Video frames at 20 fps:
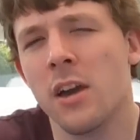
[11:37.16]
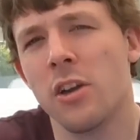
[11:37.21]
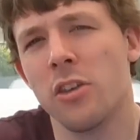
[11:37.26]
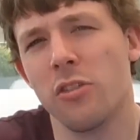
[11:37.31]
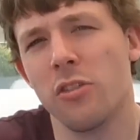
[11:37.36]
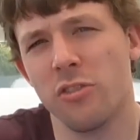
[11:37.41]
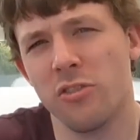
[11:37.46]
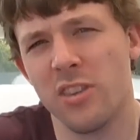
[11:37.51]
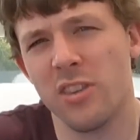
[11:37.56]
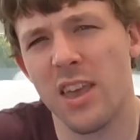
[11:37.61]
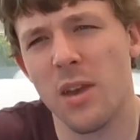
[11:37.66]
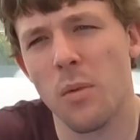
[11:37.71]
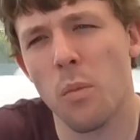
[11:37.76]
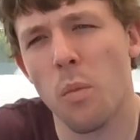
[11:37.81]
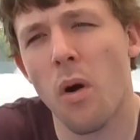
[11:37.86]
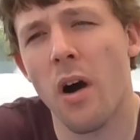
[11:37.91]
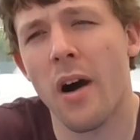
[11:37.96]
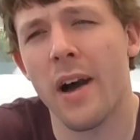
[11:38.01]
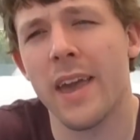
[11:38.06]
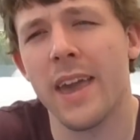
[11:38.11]
you'll see
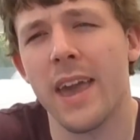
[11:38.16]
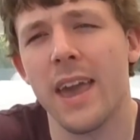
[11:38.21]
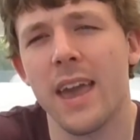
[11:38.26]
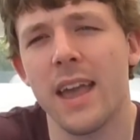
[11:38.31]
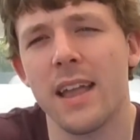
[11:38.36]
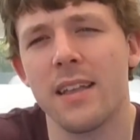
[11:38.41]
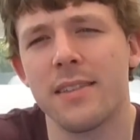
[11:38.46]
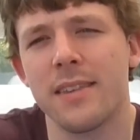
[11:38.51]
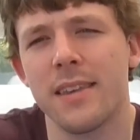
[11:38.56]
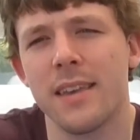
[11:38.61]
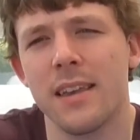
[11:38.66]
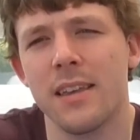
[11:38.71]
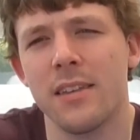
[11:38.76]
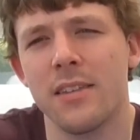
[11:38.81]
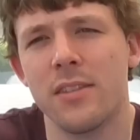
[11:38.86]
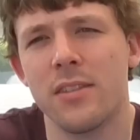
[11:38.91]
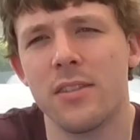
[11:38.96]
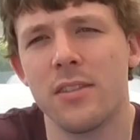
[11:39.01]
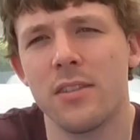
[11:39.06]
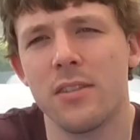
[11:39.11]
why it
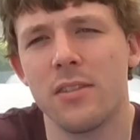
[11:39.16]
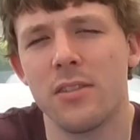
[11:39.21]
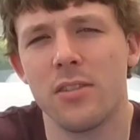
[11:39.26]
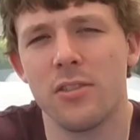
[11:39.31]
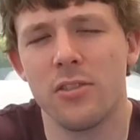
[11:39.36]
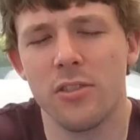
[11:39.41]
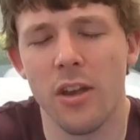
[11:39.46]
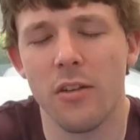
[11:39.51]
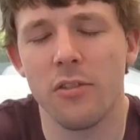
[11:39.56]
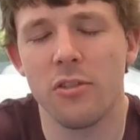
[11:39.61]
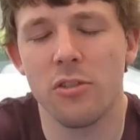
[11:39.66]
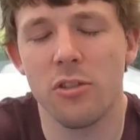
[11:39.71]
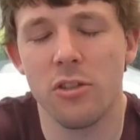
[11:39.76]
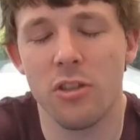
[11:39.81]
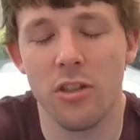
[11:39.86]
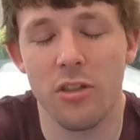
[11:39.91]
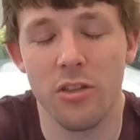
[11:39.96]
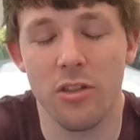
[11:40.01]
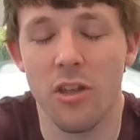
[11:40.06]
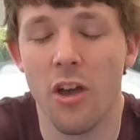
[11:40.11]
is so,
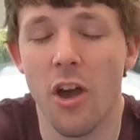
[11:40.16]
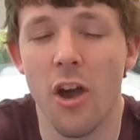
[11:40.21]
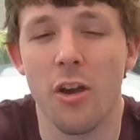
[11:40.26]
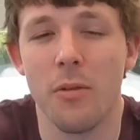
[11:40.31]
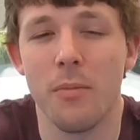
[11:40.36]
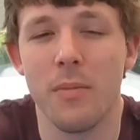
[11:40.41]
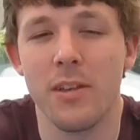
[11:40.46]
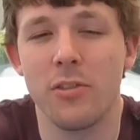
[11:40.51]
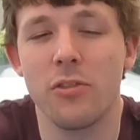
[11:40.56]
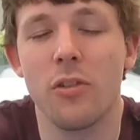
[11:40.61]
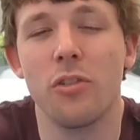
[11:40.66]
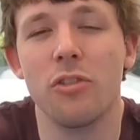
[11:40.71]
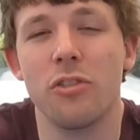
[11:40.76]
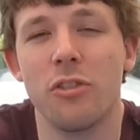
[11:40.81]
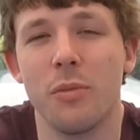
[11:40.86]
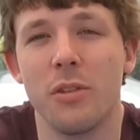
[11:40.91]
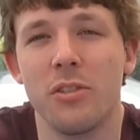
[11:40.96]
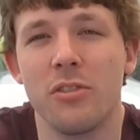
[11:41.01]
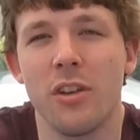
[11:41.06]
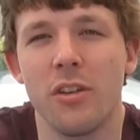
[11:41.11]
the home it's gone
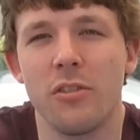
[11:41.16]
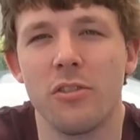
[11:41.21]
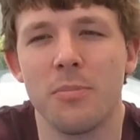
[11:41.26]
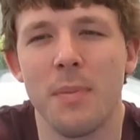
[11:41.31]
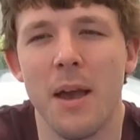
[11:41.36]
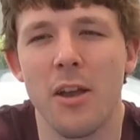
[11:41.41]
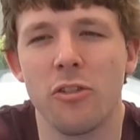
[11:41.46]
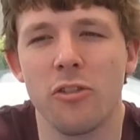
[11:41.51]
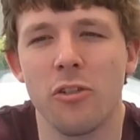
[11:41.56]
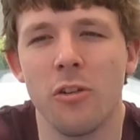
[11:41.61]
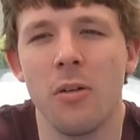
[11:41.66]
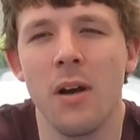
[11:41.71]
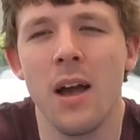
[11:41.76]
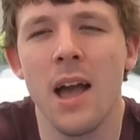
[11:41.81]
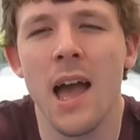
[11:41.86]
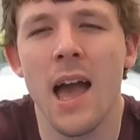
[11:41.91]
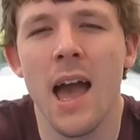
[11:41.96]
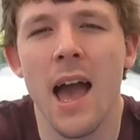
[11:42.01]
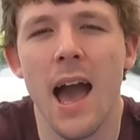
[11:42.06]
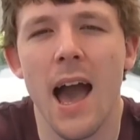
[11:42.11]
to is so special.
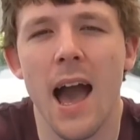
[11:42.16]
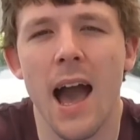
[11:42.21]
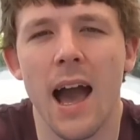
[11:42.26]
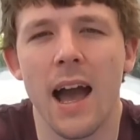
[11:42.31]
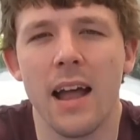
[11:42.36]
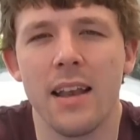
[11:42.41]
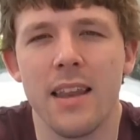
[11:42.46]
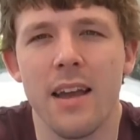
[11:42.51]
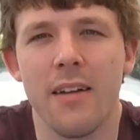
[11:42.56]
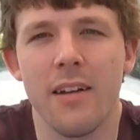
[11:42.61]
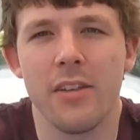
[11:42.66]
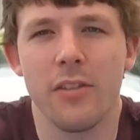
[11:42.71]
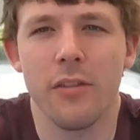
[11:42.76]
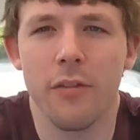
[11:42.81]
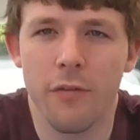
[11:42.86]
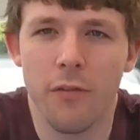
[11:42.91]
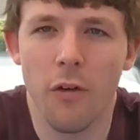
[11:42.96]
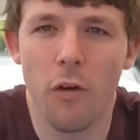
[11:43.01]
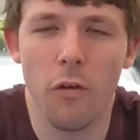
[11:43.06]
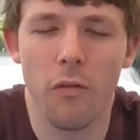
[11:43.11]
And there is a
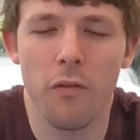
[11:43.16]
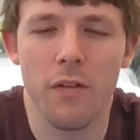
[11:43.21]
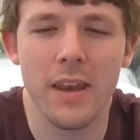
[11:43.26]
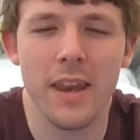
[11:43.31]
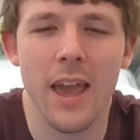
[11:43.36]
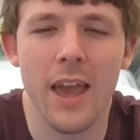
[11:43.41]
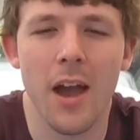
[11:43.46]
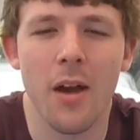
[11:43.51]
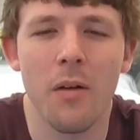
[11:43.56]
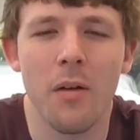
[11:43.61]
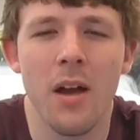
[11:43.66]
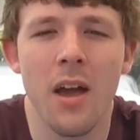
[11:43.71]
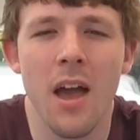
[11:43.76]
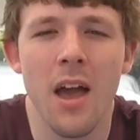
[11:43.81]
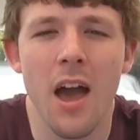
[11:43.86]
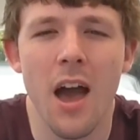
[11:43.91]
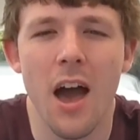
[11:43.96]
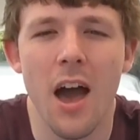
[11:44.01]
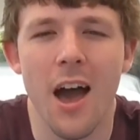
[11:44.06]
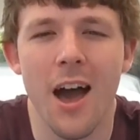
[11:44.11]
full video
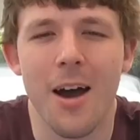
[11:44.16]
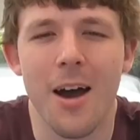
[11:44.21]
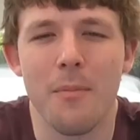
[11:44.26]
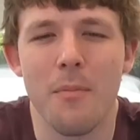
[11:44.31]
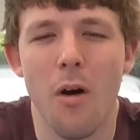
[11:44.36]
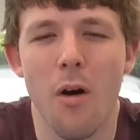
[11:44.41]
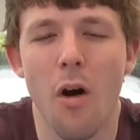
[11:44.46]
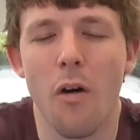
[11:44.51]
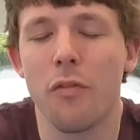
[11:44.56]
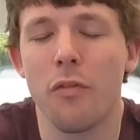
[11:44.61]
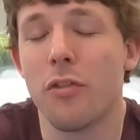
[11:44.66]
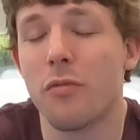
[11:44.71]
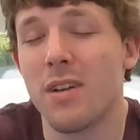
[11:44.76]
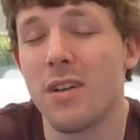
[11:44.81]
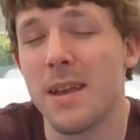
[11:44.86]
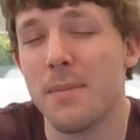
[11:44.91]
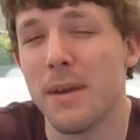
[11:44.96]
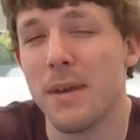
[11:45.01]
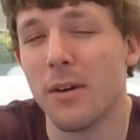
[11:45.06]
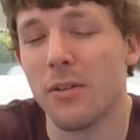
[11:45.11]
of the
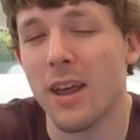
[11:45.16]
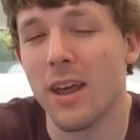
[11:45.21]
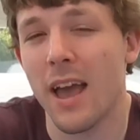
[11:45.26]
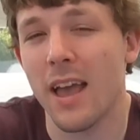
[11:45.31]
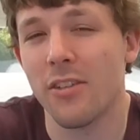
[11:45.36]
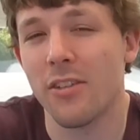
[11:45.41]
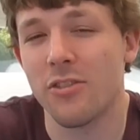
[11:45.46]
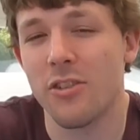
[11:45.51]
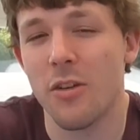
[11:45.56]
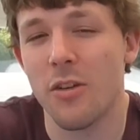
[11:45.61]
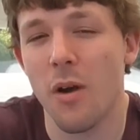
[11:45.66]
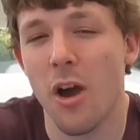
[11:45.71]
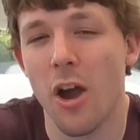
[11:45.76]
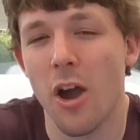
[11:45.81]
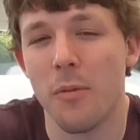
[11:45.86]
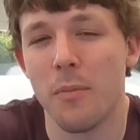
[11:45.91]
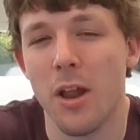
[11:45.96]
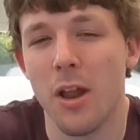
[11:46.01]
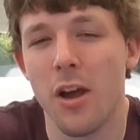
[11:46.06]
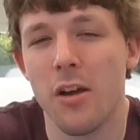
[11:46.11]
rebuild at its new
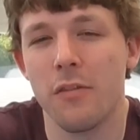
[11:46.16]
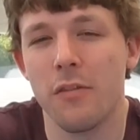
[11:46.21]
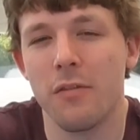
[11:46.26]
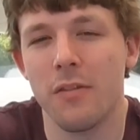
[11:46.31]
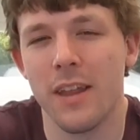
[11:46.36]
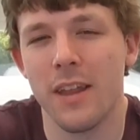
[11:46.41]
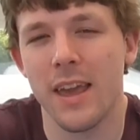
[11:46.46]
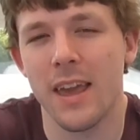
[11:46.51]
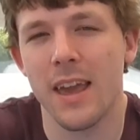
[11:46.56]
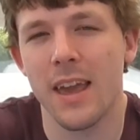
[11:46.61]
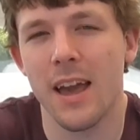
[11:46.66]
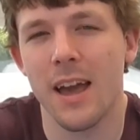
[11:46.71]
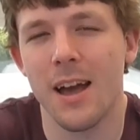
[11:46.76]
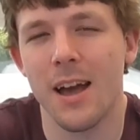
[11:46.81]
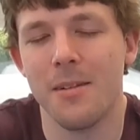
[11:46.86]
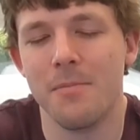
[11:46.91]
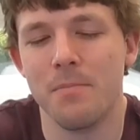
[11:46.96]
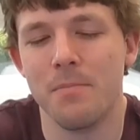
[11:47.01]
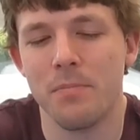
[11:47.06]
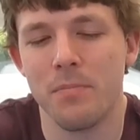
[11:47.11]
home, and hopefully
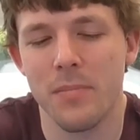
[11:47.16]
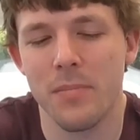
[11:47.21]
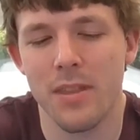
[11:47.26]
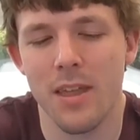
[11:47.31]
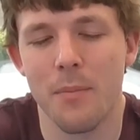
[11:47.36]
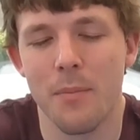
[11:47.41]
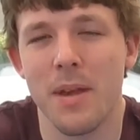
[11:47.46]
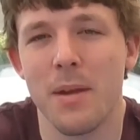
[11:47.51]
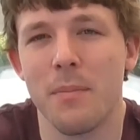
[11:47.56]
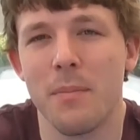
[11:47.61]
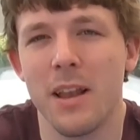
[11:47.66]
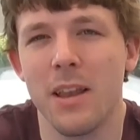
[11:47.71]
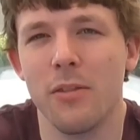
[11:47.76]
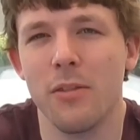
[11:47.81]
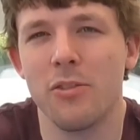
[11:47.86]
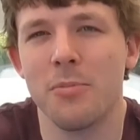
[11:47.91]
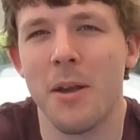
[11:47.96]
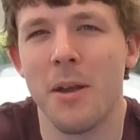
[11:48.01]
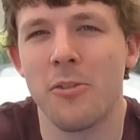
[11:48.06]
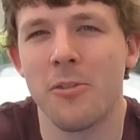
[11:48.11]
there'll be a
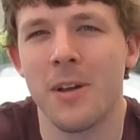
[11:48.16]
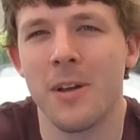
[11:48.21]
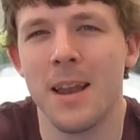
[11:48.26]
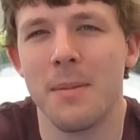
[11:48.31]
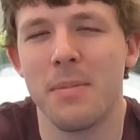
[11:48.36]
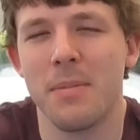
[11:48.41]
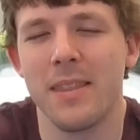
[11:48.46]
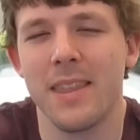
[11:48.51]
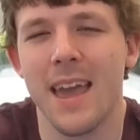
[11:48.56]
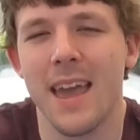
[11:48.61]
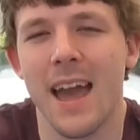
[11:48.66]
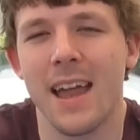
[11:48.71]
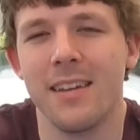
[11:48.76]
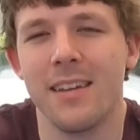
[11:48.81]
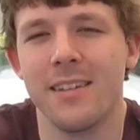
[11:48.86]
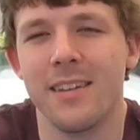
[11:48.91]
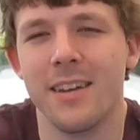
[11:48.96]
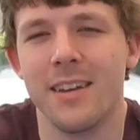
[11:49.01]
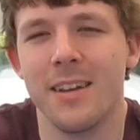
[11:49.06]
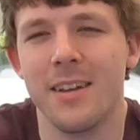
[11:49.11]
little special clip at the
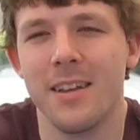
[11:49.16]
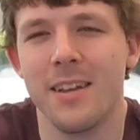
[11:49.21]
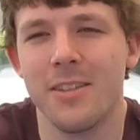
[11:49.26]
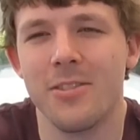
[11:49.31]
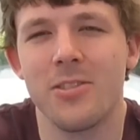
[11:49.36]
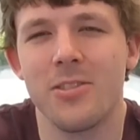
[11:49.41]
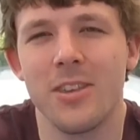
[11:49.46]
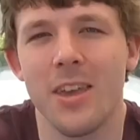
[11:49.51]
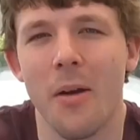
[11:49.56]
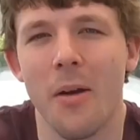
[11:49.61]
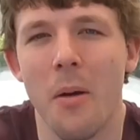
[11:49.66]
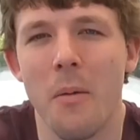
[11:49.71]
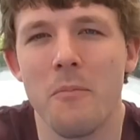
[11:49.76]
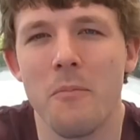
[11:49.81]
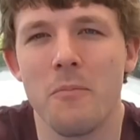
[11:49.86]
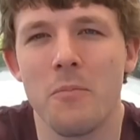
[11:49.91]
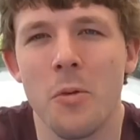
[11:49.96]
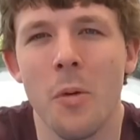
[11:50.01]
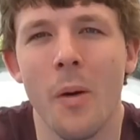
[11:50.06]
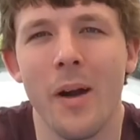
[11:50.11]
end, and it's, you know,
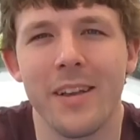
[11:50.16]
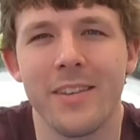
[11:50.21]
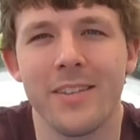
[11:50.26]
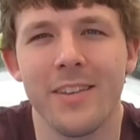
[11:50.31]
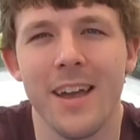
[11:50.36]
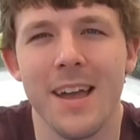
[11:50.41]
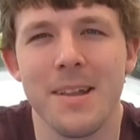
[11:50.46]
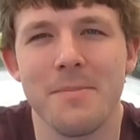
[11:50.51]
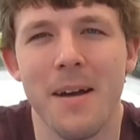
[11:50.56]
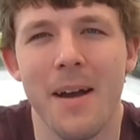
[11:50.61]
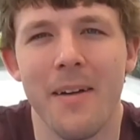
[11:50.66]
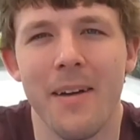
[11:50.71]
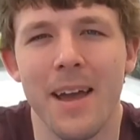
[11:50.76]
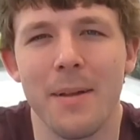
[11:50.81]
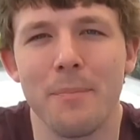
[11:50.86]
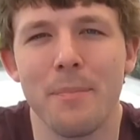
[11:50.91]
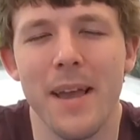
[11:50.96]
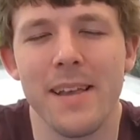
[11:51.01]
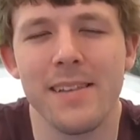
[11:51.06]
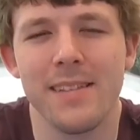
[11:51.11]
I'm quite excited about it.
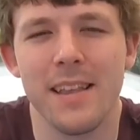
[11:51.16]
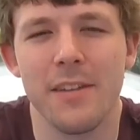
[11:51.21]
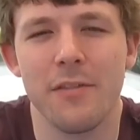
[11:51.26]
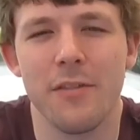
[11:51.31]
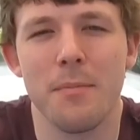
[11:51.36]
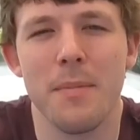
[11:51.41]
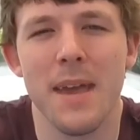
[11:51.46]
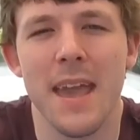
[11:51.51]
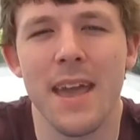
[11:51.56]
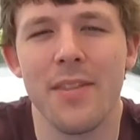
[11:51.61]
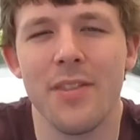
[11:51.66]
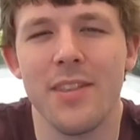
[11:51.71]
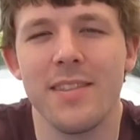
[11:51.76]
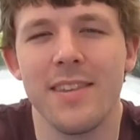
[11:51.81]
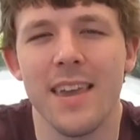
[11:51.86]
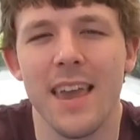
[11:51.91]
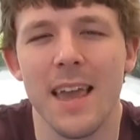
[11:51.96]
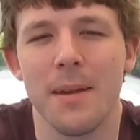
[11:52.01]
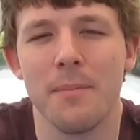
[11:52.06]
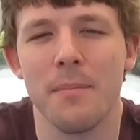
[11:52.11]
And basically for me and the
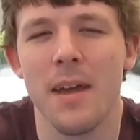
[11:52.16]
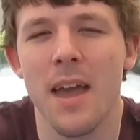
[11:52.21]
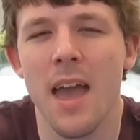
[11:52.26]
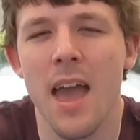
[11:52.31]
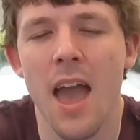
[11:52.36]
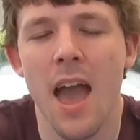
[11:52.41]
team,